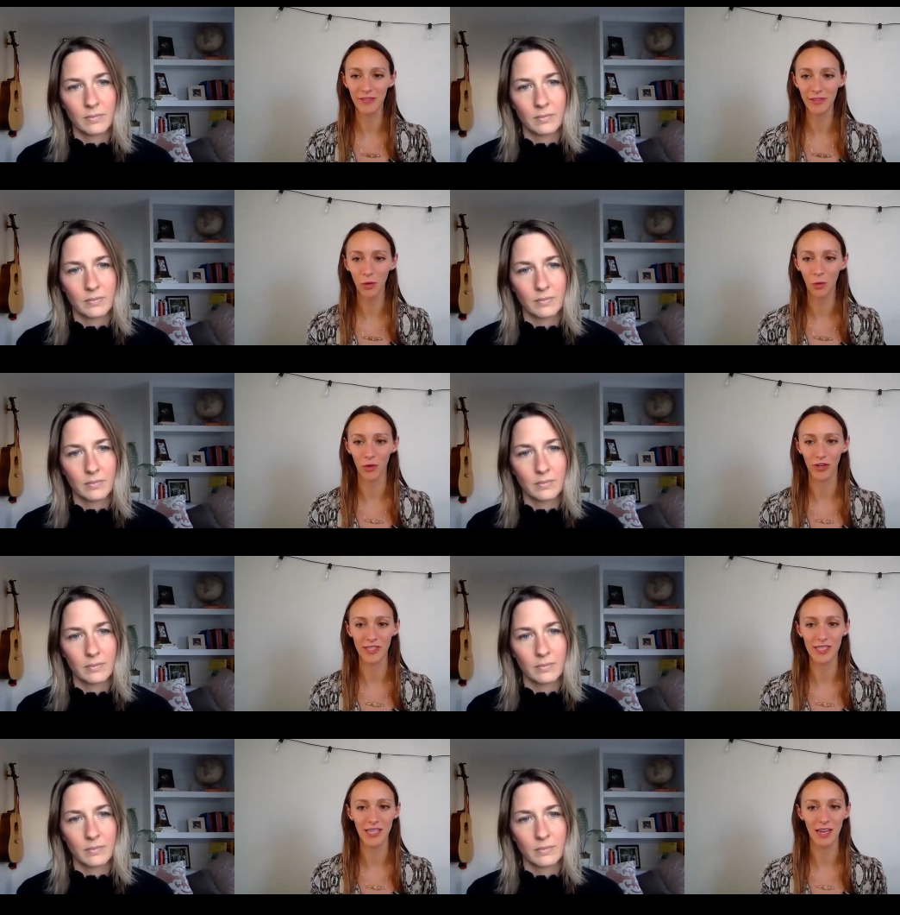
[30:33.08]
Speaker 1: a living quarter
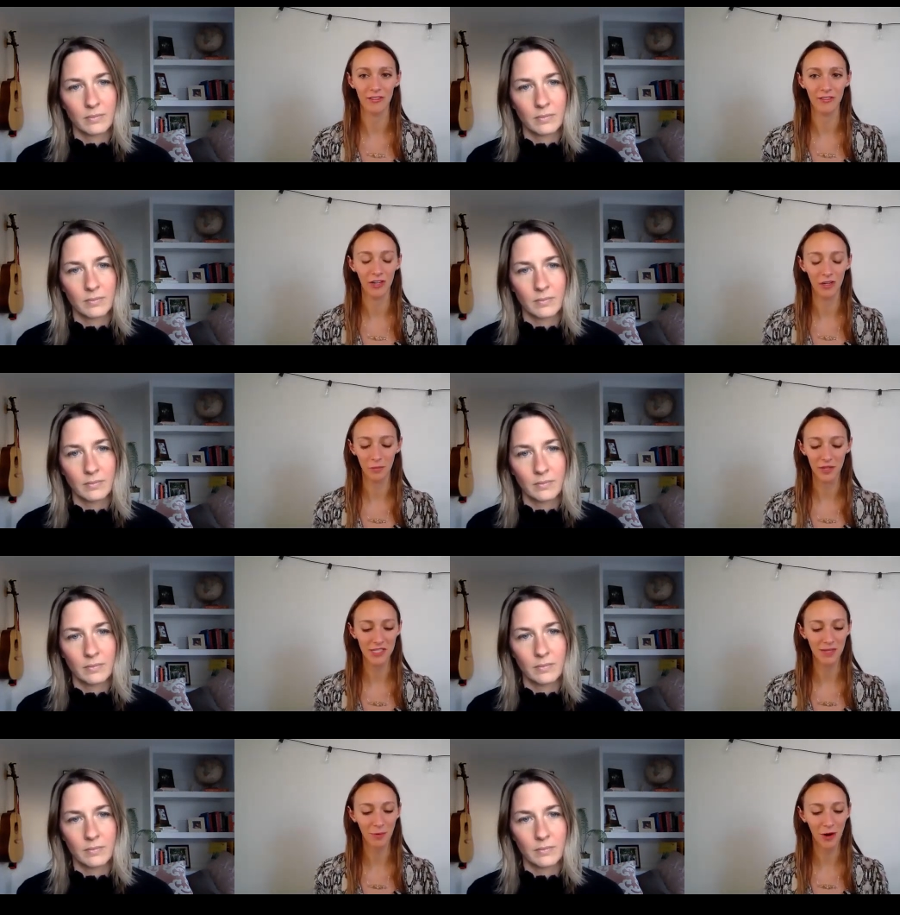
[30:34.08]
instead of a
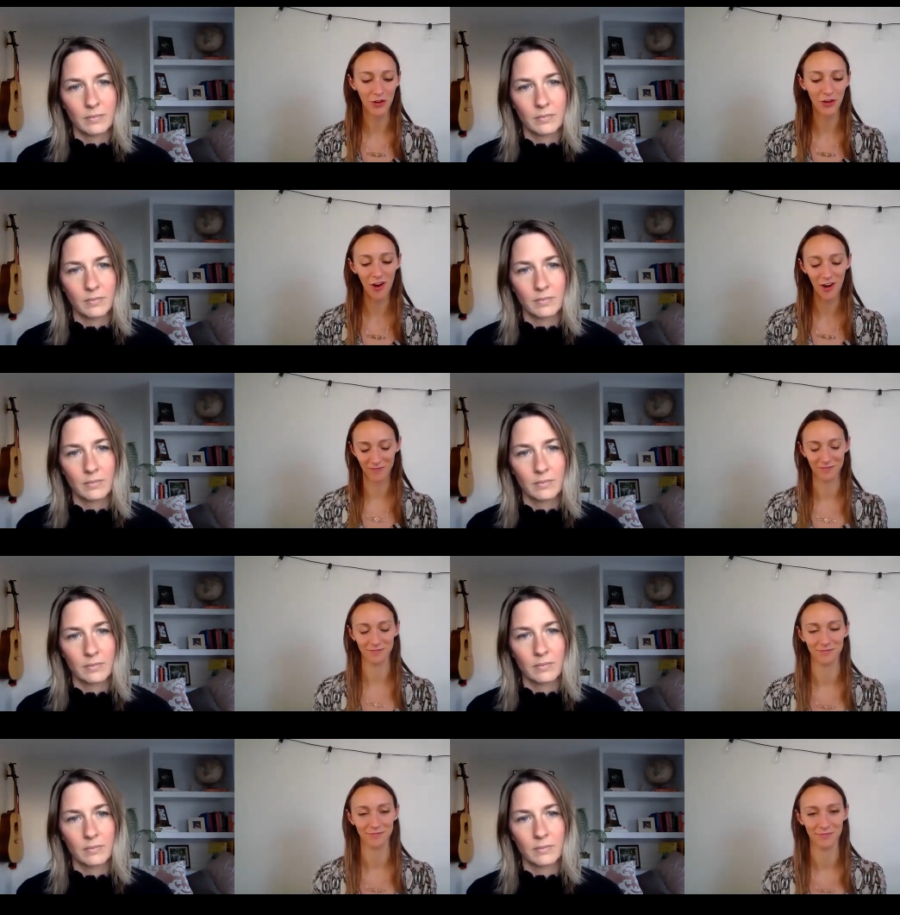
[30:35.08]
place to park your car.
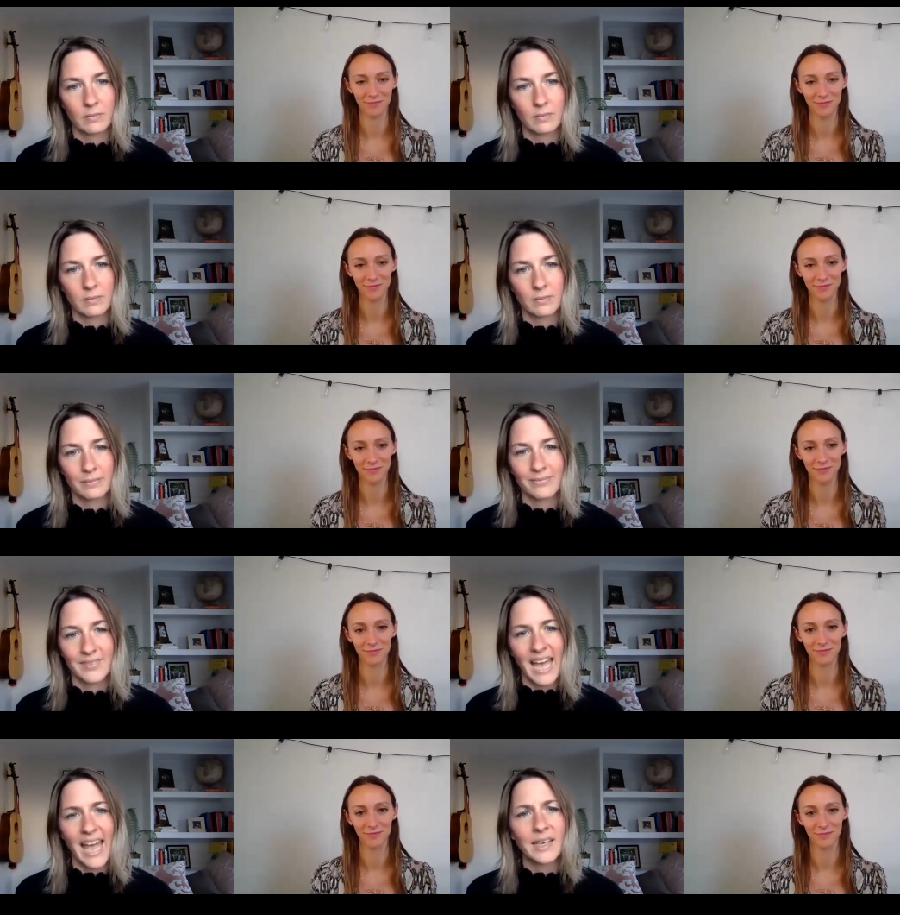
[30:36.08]

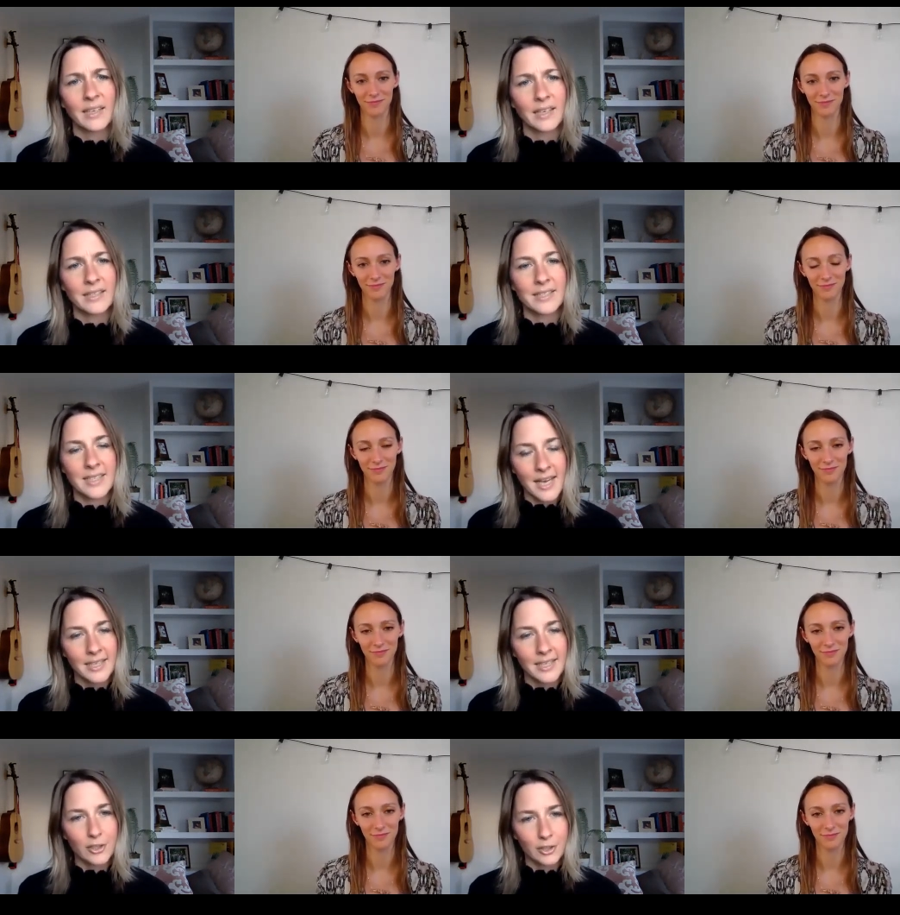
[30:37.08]
Speaker 2: And does that
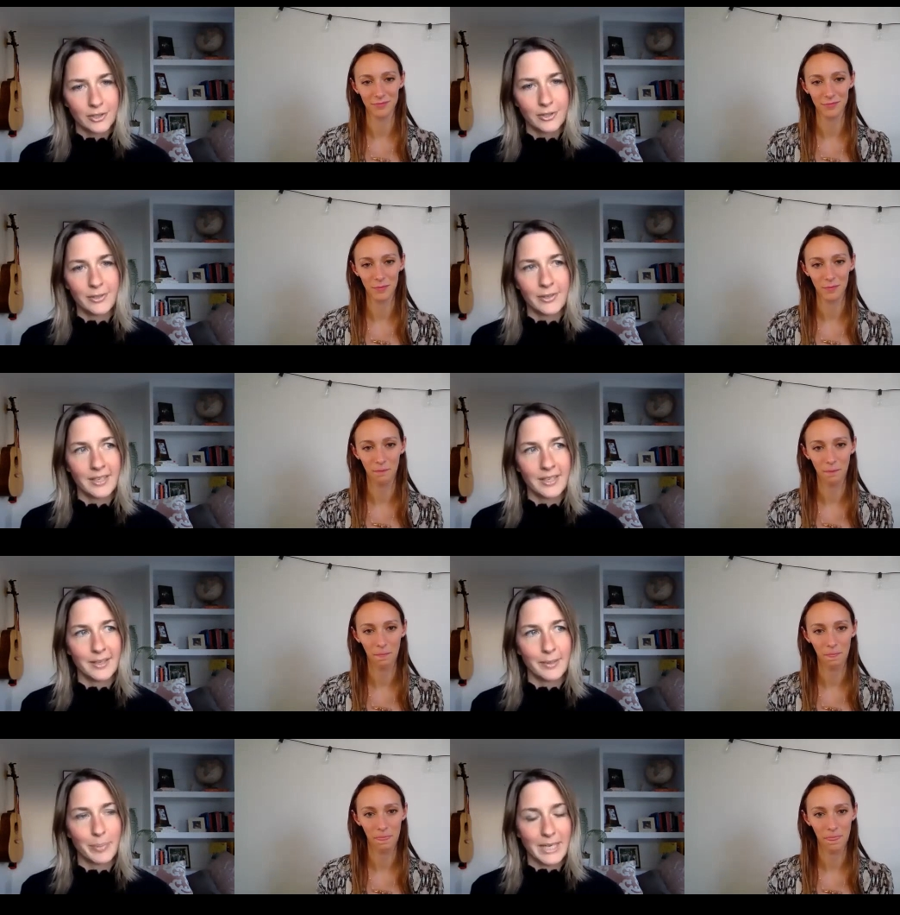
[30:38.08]
include
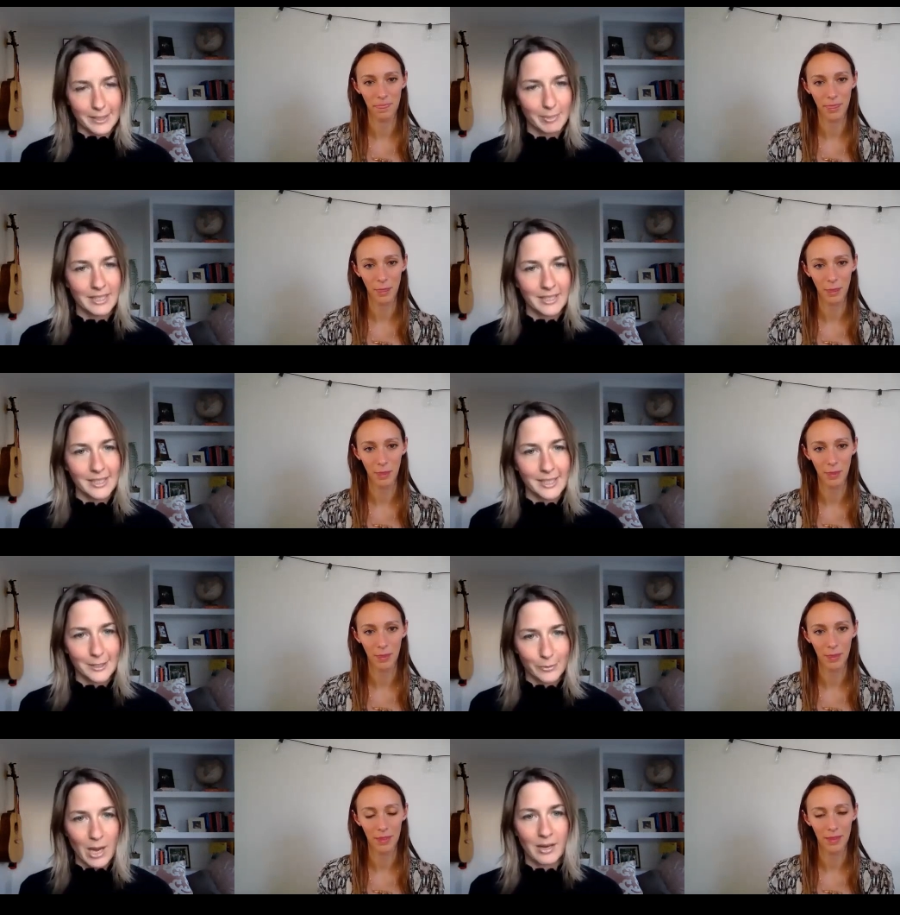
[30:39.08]
basements as
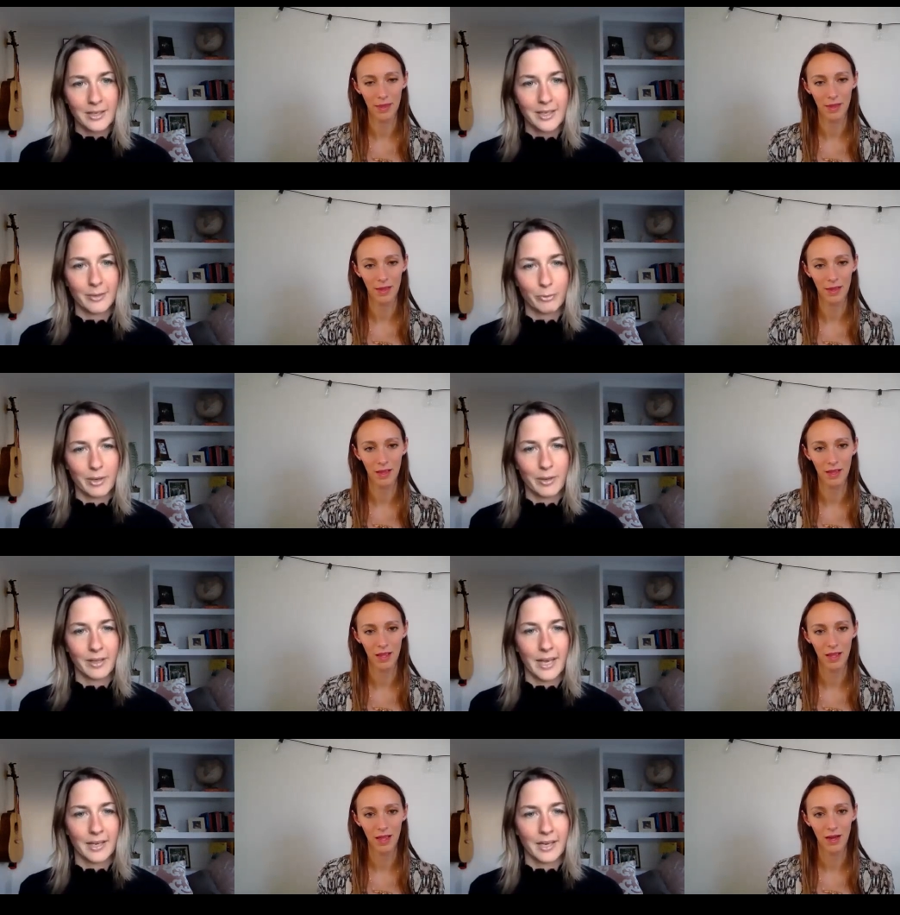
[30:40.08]
well? Would it
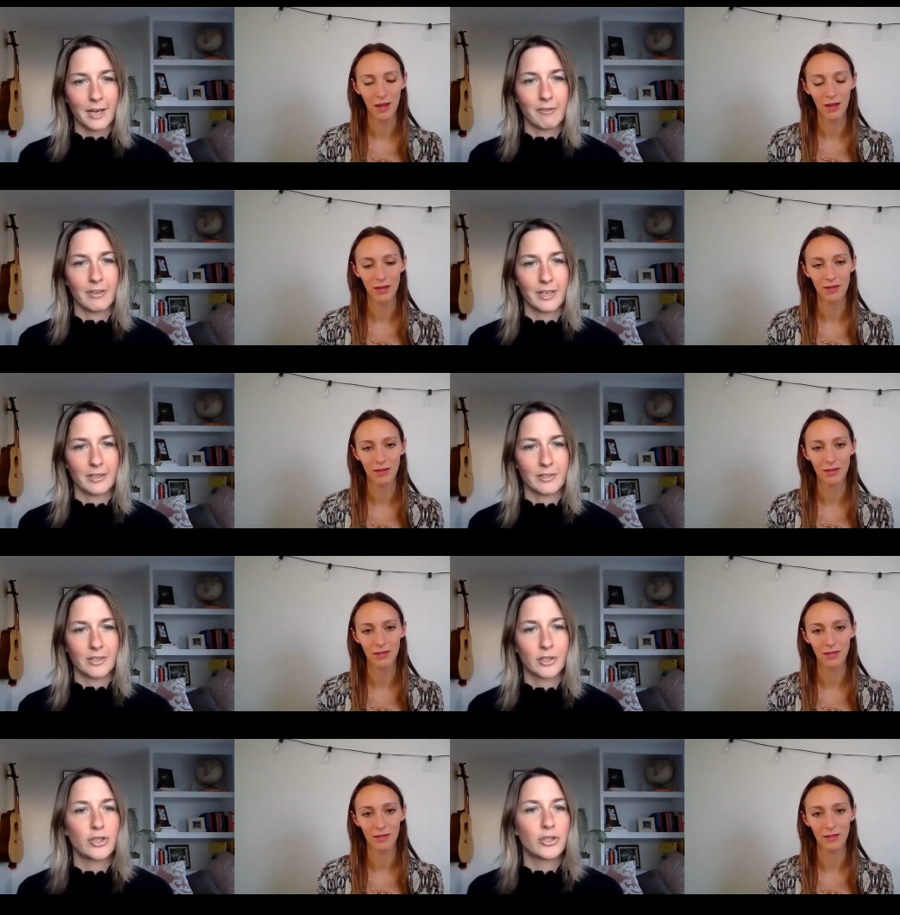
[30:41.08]
like an unfinished,
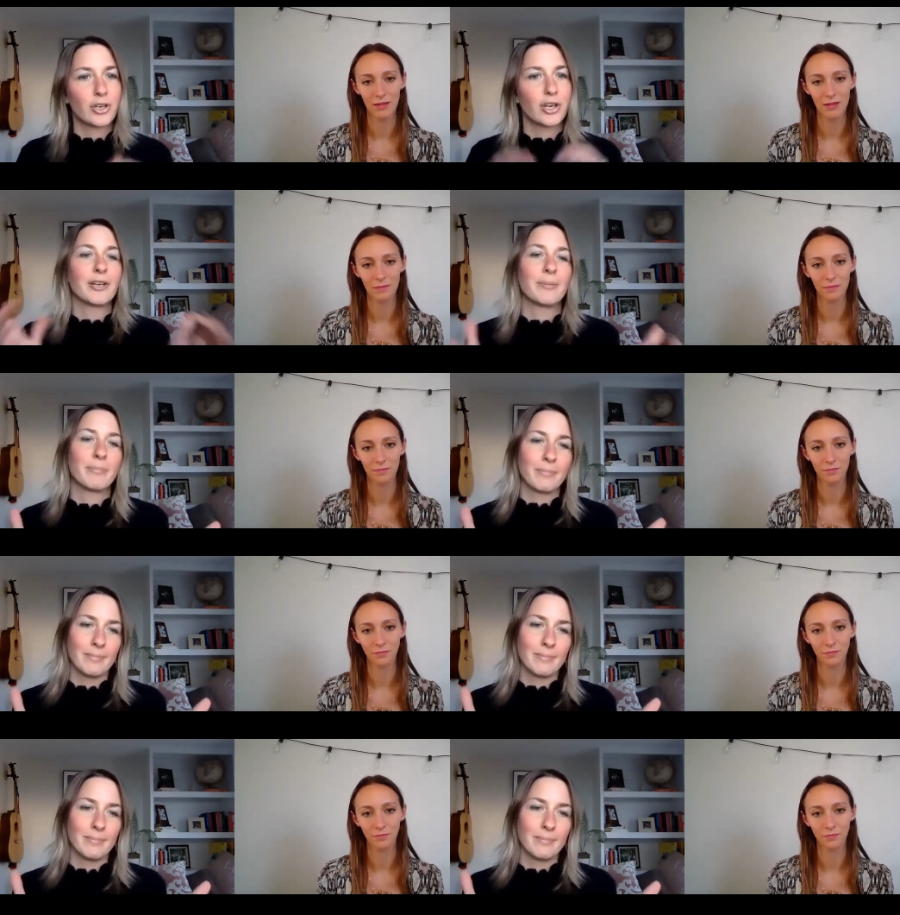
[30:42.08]
could you turn a